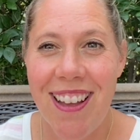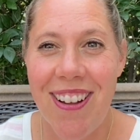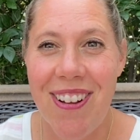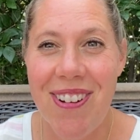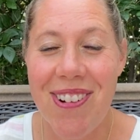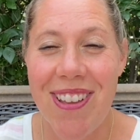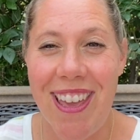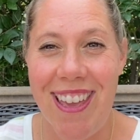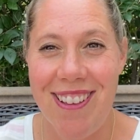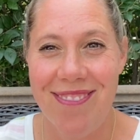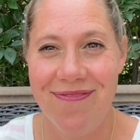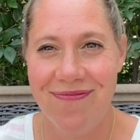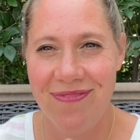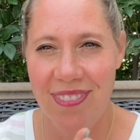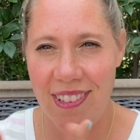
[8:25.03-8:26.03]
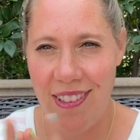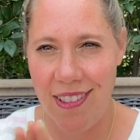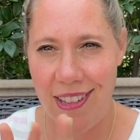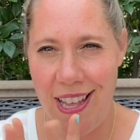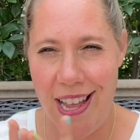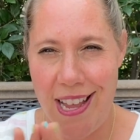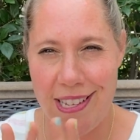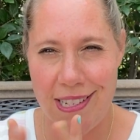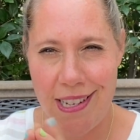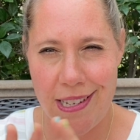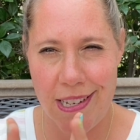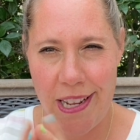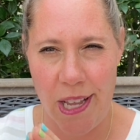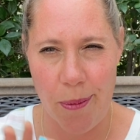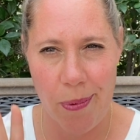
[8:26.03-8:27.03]
Okay, last
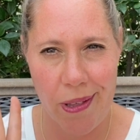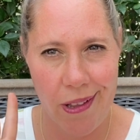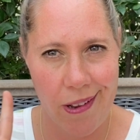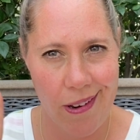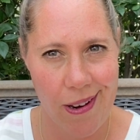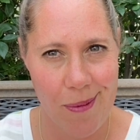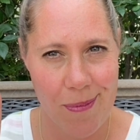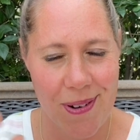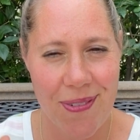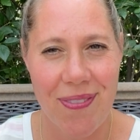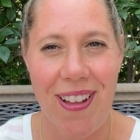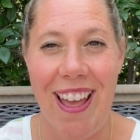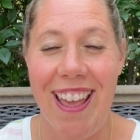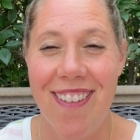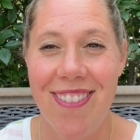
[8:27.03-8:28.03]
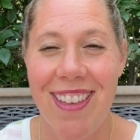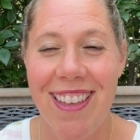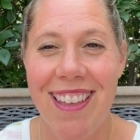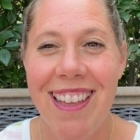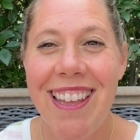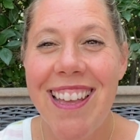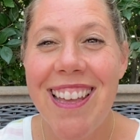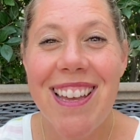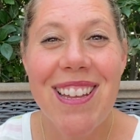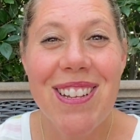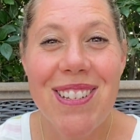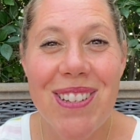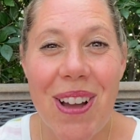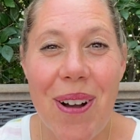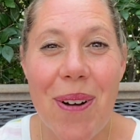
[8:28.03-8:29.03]
tip, number five.
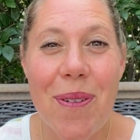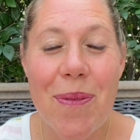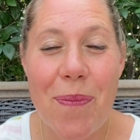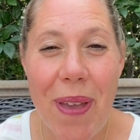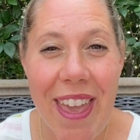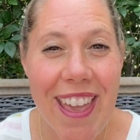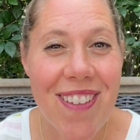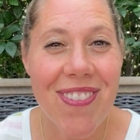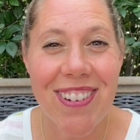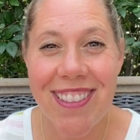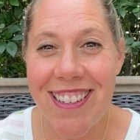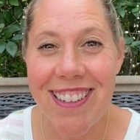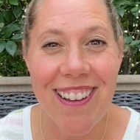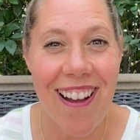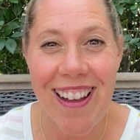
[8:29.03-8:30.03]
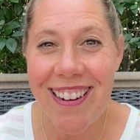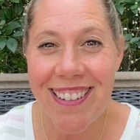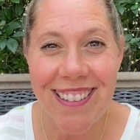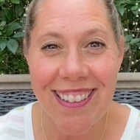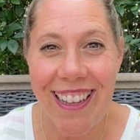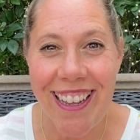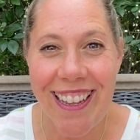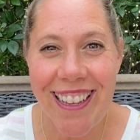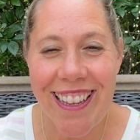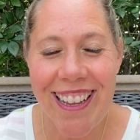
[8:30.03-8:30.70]
Don't pay for the gondola.